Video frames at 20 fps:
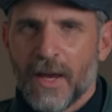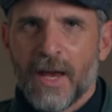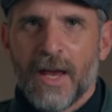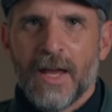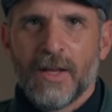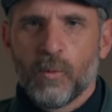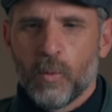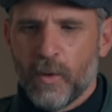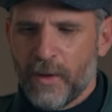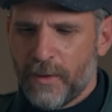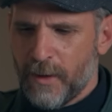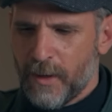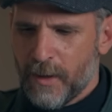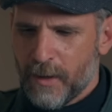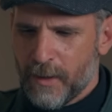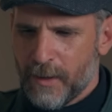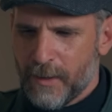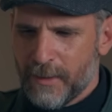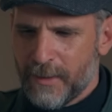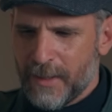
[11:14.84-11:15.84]
and with an
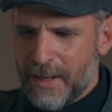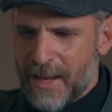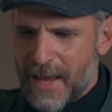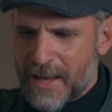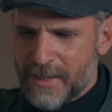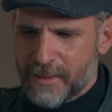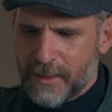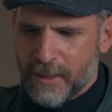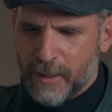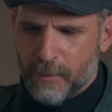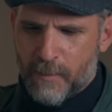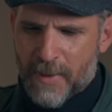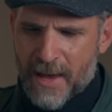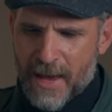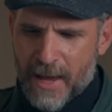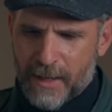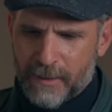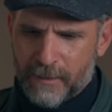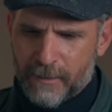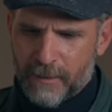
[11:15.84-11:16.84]
elastic
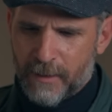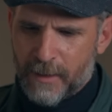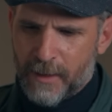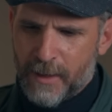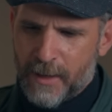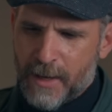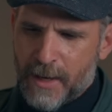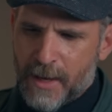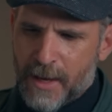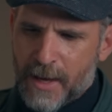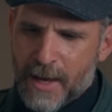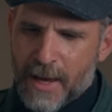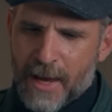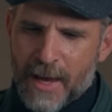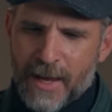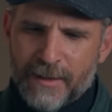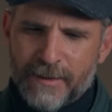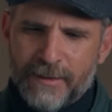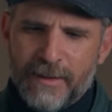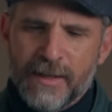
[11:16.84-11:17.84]
band.
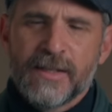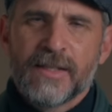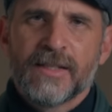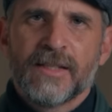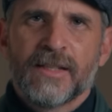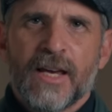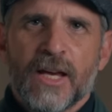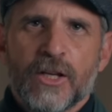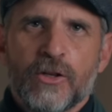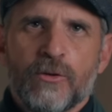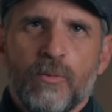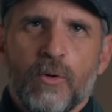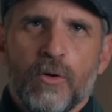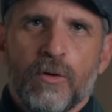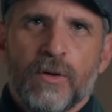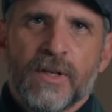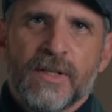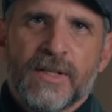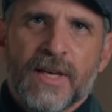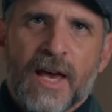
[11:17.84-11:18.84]
And this
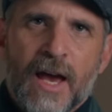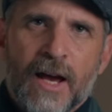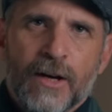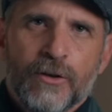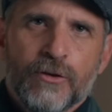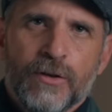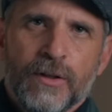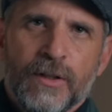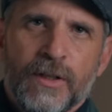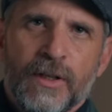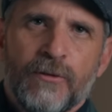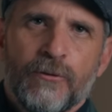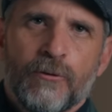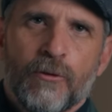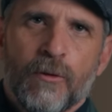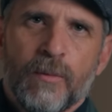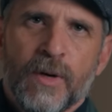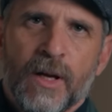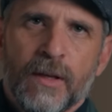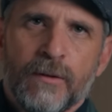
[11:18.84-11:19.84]
sketchbook is actually
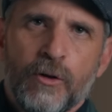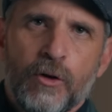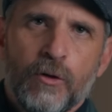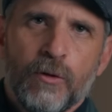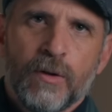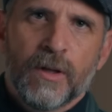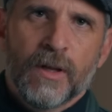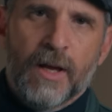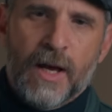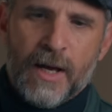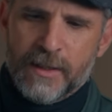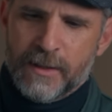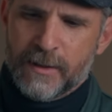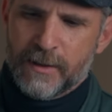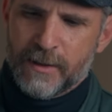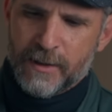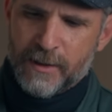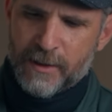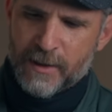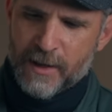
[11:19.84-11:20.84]
from a new
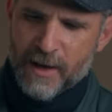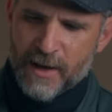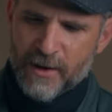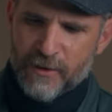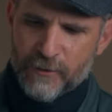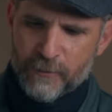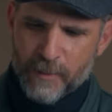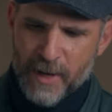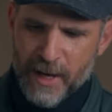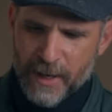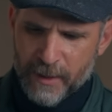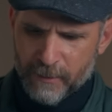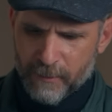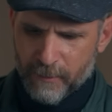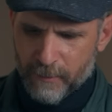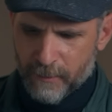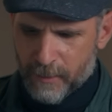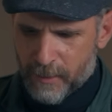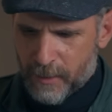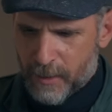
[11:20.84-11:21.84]
class I've
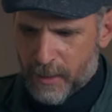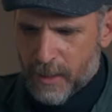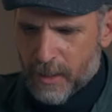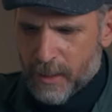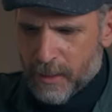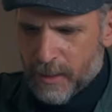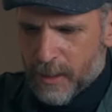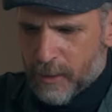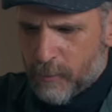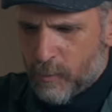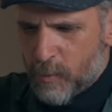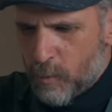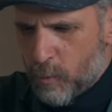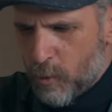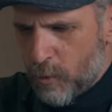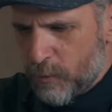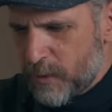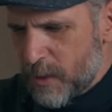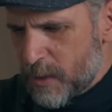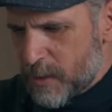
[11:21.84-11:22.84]
made. Let me
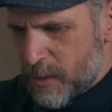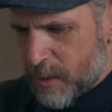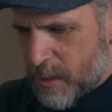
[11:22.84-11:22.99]
move this